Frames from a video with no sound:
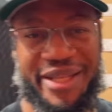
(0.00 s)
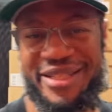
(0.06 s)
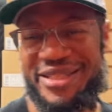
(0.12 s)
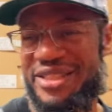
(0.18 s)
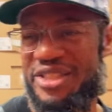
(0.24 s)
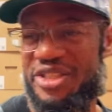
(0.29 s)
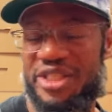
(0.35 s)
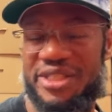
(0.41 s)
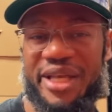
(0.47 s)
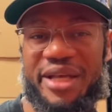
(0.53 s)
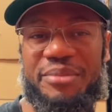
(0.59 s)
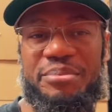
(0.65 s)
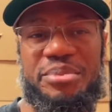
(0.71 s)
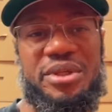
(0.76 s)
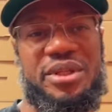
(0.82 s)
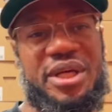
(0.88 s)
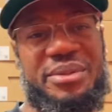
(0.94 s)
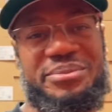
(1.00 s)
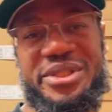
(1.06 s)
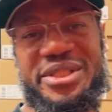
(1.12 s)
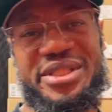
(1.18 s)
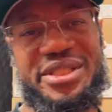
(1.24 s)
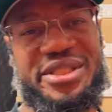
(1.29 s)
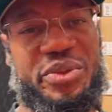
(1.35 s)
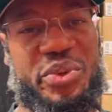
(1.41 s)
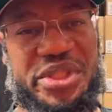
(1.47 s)
This is just like a pull up just to
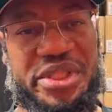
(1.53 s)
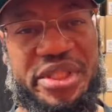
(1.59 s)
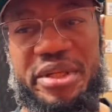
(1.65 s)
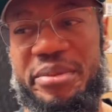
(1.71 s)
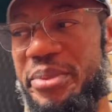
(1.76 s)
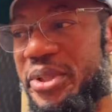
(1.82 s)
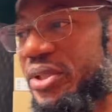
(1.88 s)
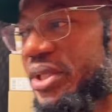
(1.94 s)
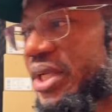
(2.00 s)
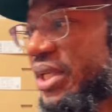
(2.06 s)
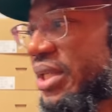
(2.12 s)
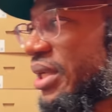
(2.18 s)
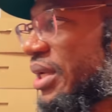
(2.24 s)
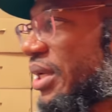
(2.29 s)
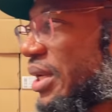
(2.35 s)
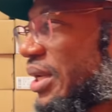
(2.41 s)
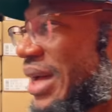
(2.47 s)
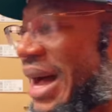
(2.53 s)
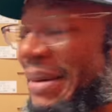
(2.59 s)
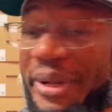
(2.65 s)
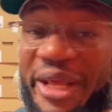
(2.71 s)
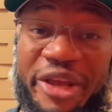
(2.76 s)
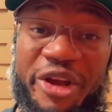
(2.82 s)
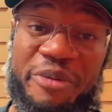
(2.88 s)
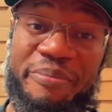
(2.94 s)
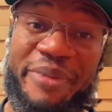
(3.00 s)
see what's in the building. I'm in
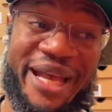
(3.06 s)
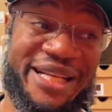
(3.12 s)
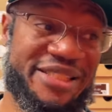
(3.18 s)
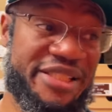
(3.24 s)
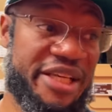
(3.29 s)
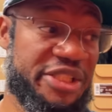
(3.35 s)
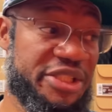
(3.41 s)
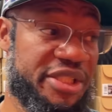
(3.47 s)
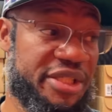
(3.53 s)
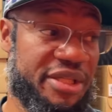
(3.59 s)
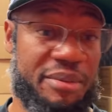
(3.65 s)
the Air Max section.